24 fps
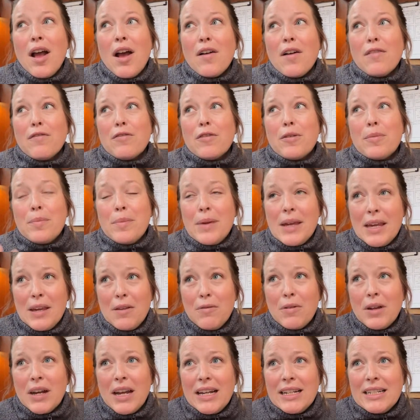For me,
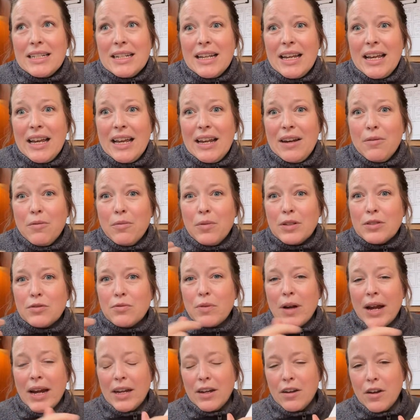what I did was
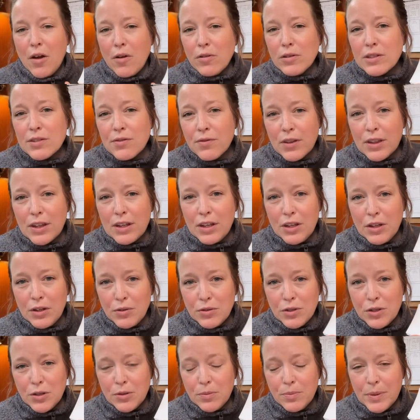write notes for the
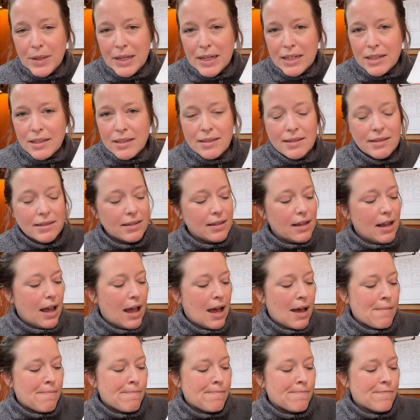YouTube piece.
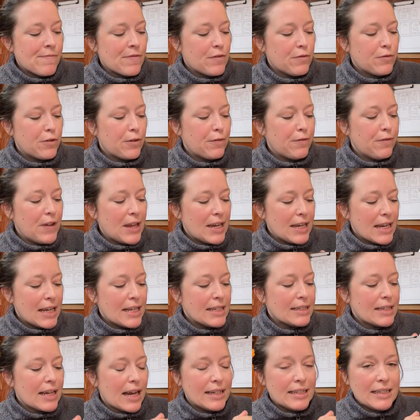For
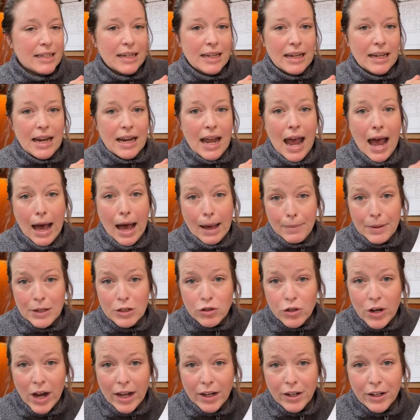fitness, I did habit
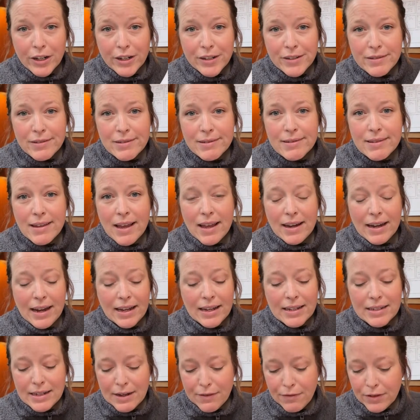trackers, and I
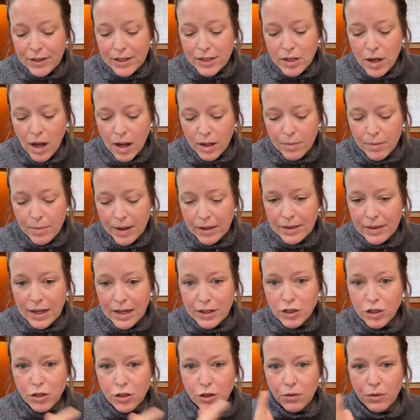can definitely talk about that
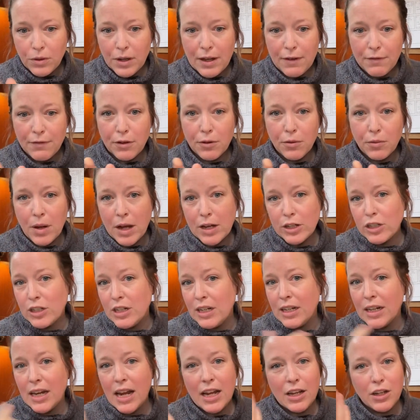too if you're
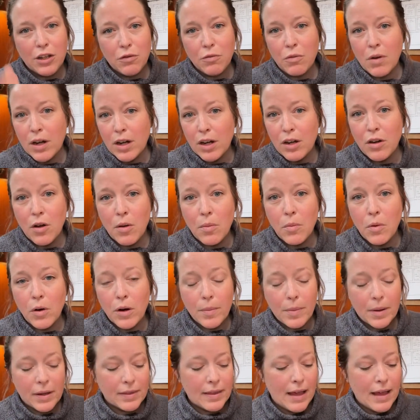watching and you want to know more
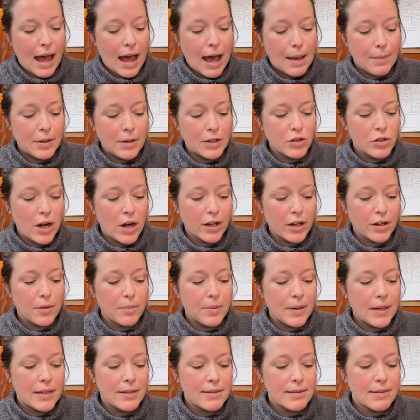about the habit tracker
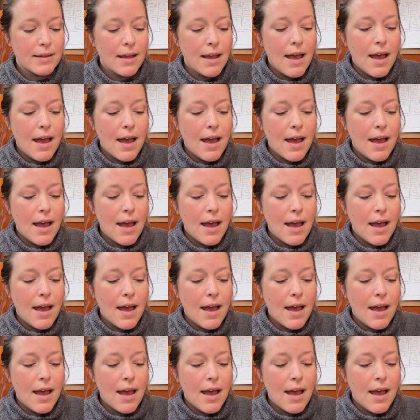piece.